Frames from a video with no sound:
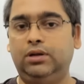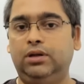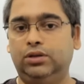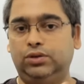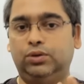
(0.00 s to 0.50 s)

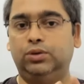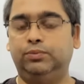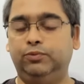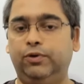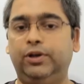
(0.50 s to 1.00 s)

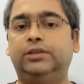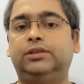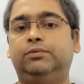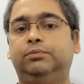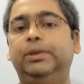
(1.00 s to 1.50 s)
So we'll
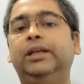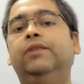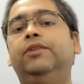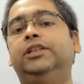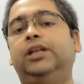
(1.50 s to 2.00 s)
be
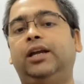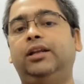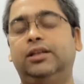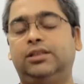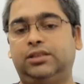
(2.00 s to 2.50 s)

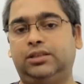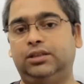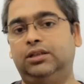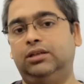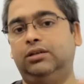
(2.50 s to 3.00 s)
revisiting this
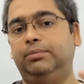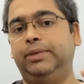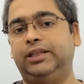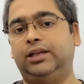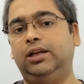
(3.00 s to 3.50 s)

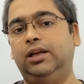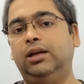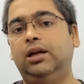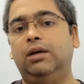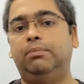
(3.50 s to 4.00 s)
basically
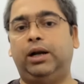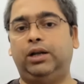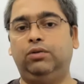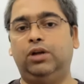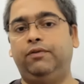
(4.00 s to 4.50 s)

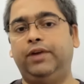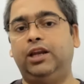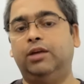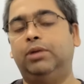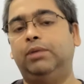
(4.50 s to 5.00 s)
particular
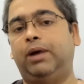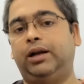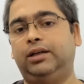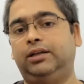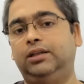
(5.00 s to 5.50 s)
variable
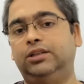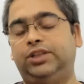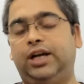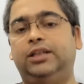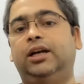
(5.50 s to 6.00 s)
parking
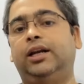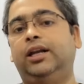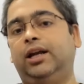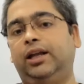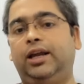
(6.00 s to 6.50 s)
strategy
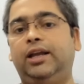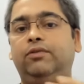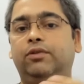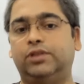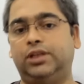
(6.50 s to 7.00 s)
again and again.
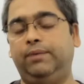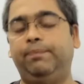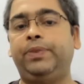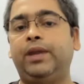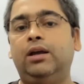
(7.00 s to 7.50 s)
We'll see.
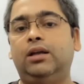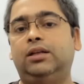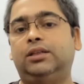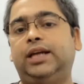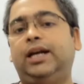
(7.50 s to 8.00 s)

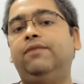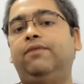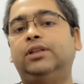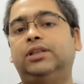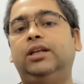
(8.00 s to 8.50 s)
The second
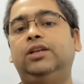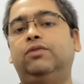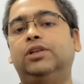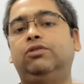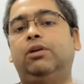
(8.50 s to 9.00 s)
function is
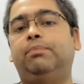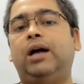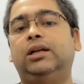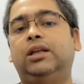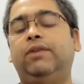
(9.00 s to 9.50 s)
once you have
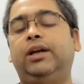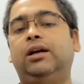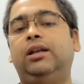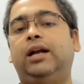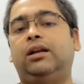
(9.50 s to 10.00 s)
parked the
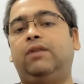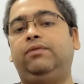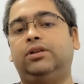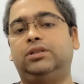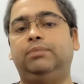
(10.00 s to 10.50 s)
vehicle, later
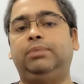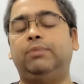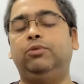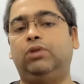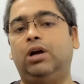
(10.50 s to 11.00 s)
after some
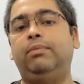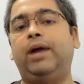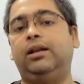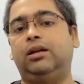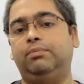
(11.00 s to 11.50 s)
time you come
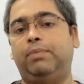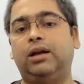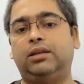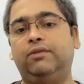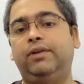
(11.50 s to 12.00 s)
and
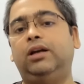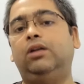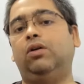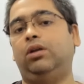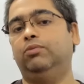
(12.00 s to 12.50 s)
unpark the
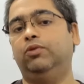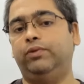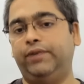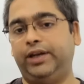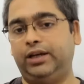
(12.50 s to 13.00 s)
vehicle or remove
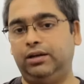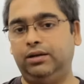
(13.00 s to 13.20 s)
the vehicle.